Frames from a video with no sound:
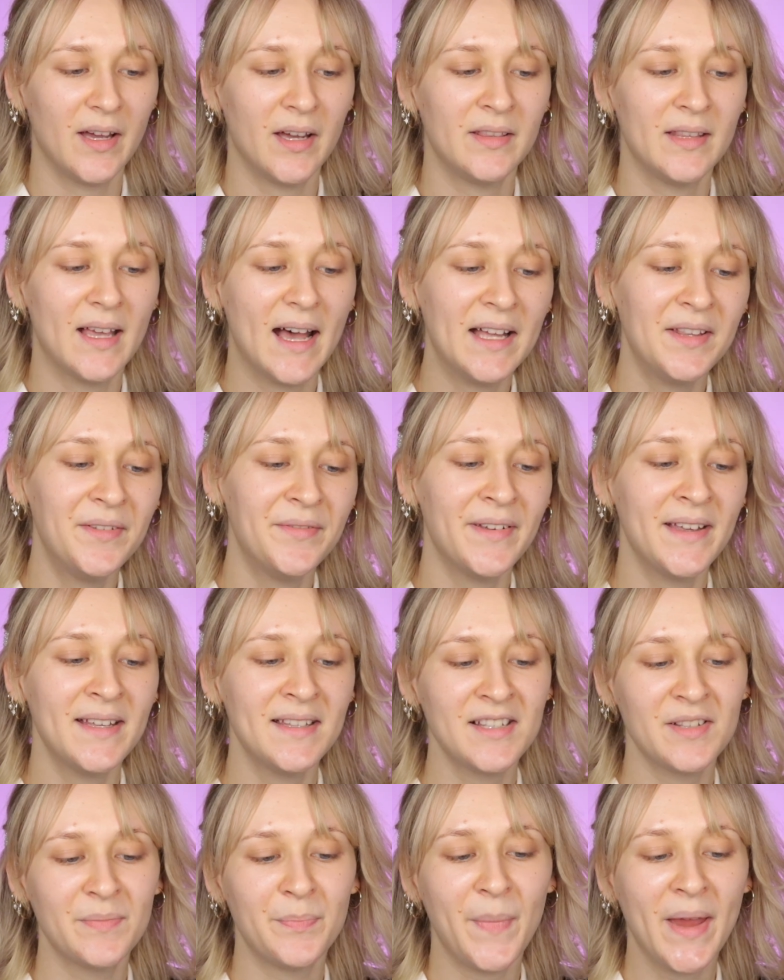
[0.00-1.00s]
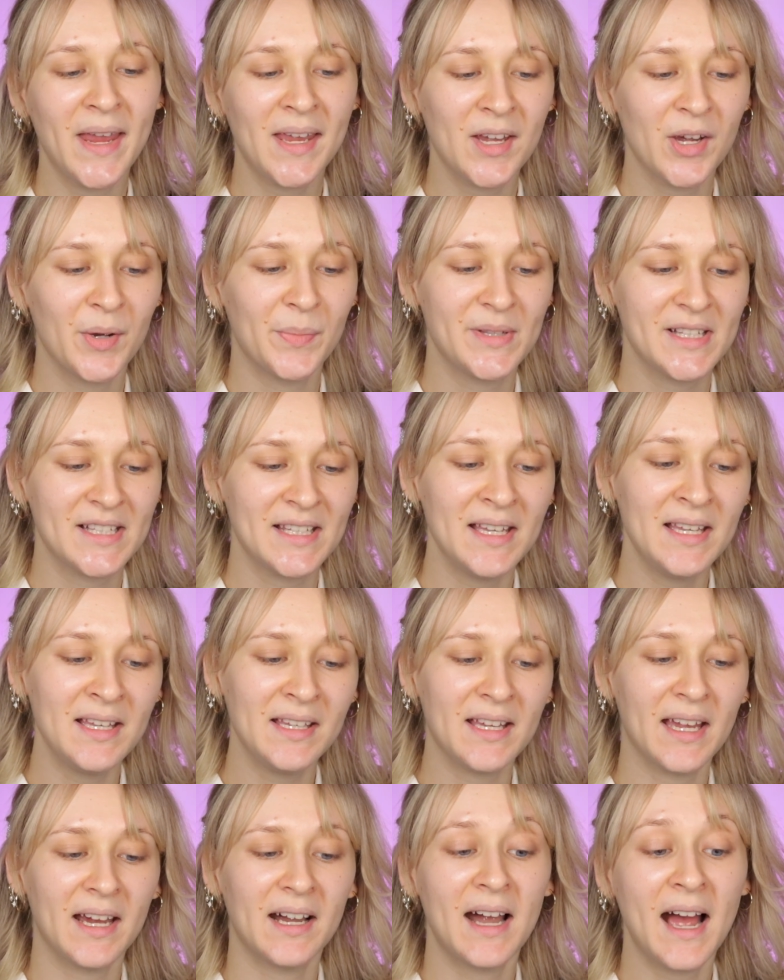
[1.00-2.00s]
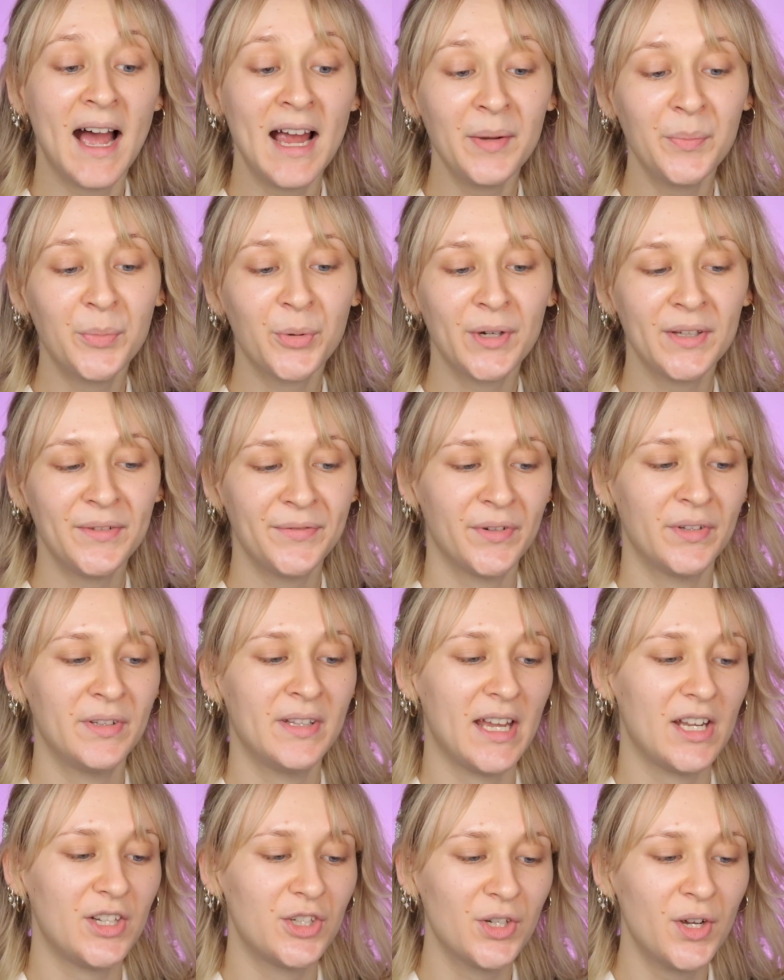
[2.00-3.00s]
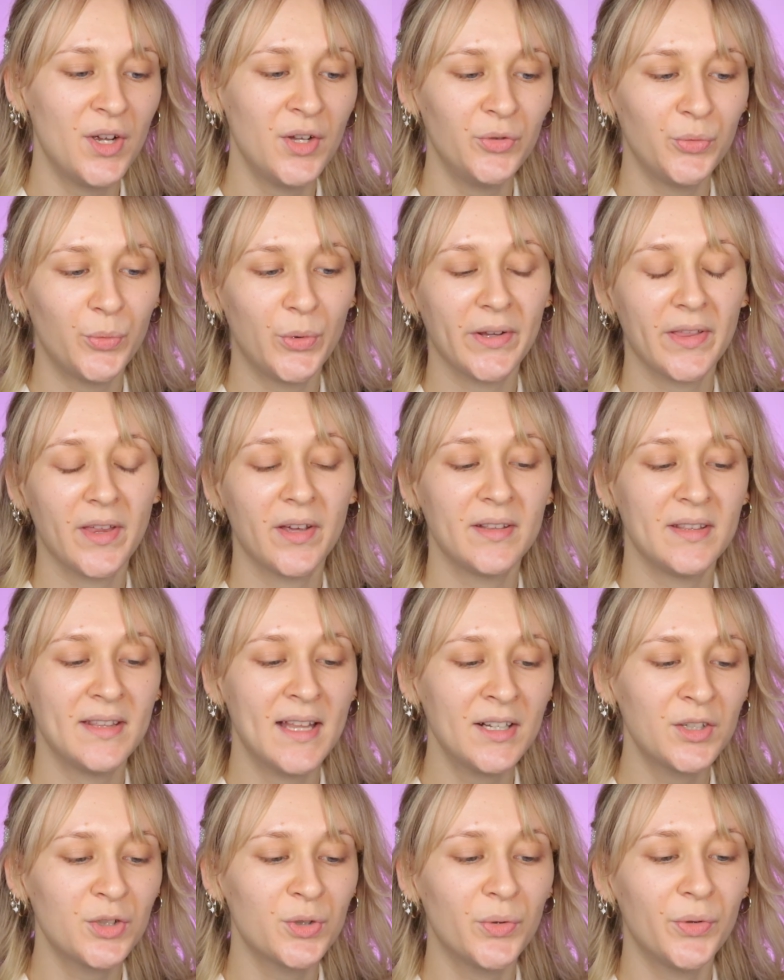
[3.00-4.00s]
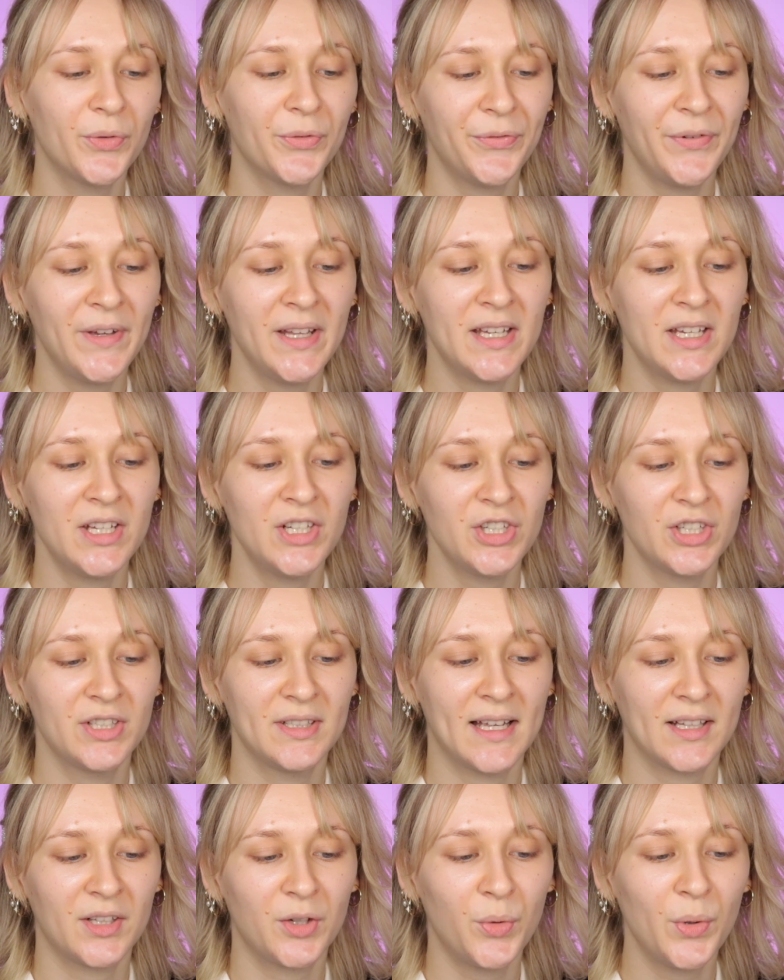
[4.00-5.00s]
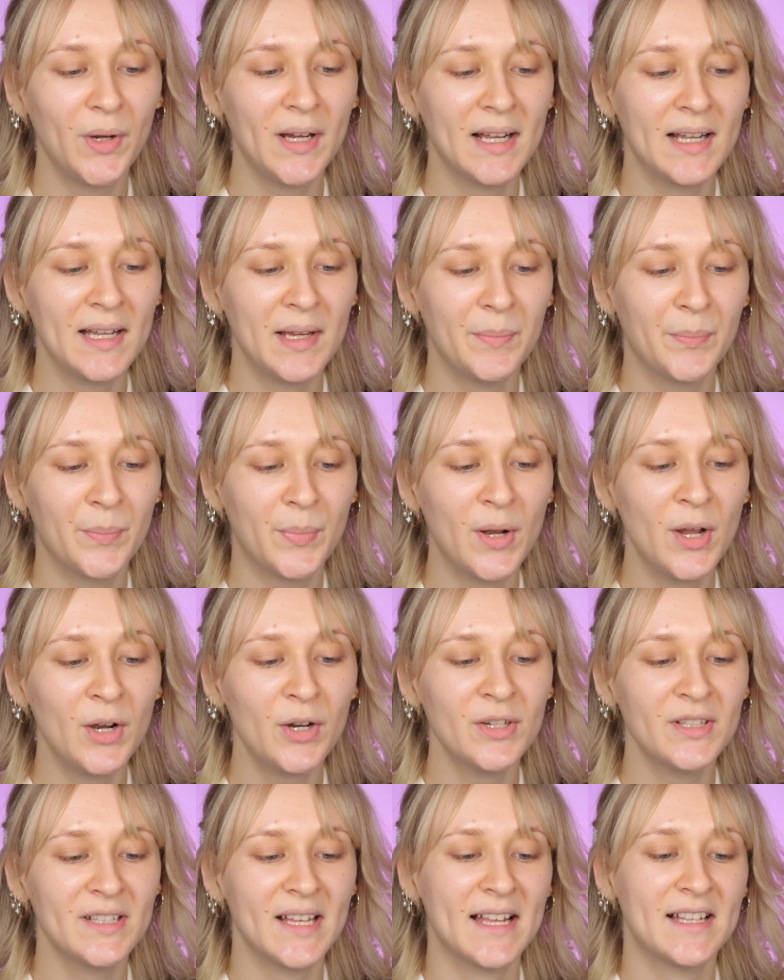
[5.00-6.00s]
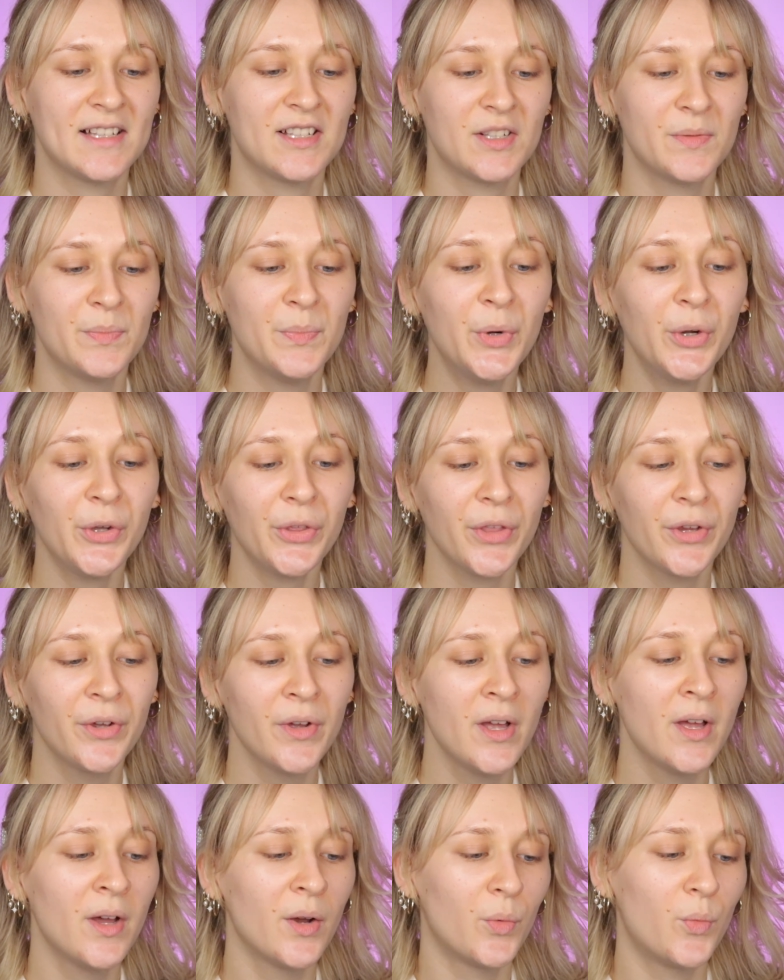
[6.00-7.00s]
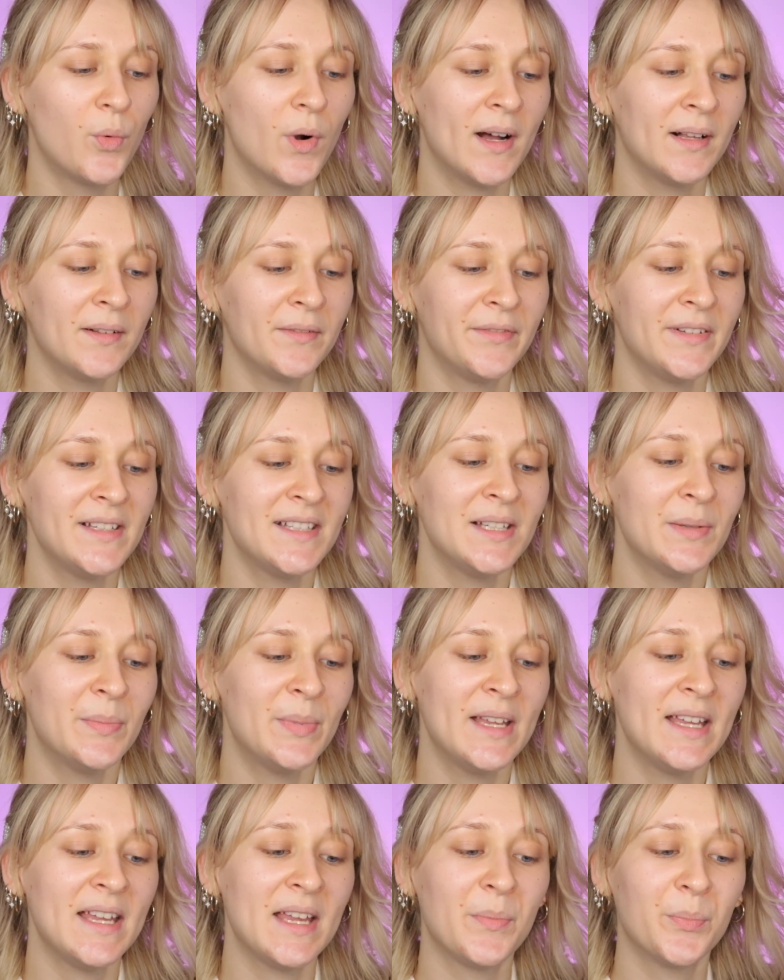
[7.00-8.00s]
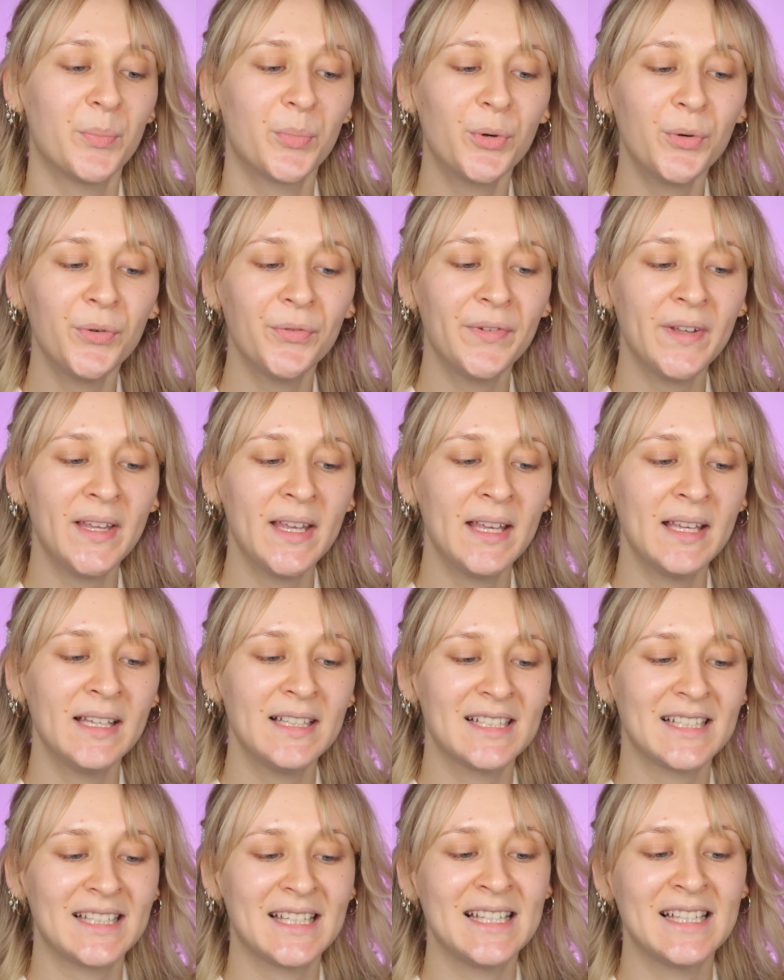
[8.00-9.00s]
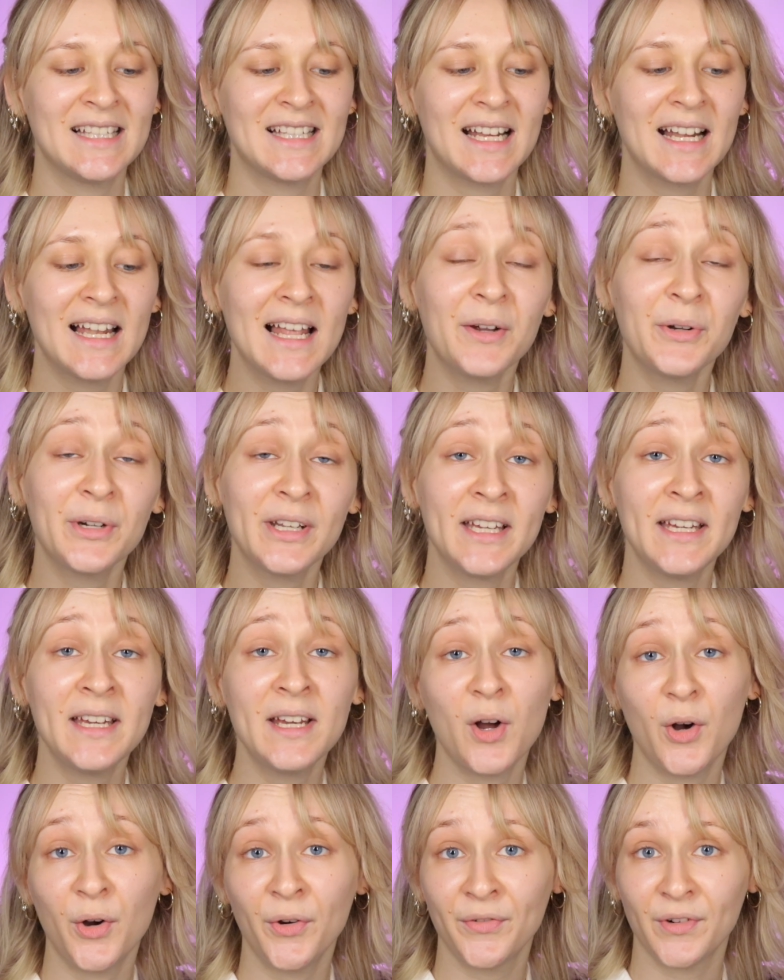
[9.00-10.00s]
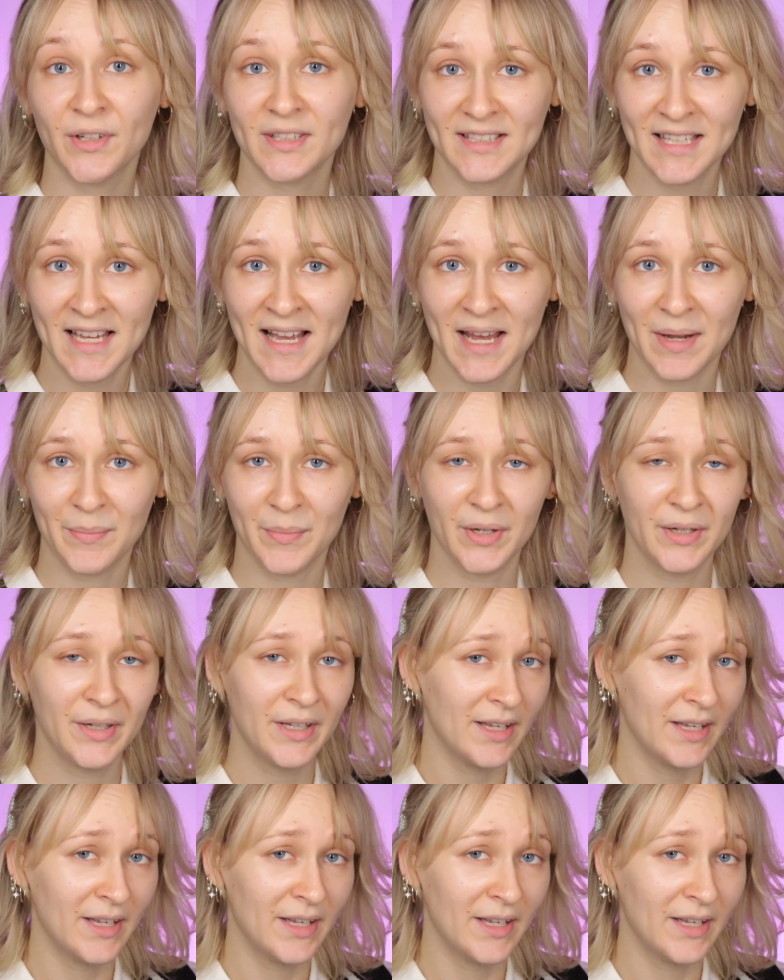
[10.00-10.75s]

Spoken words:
An advanced makeup skincare hybrid foundation with a natural finish that quickly blurs and smooths while visibly improving skin's clarity over time.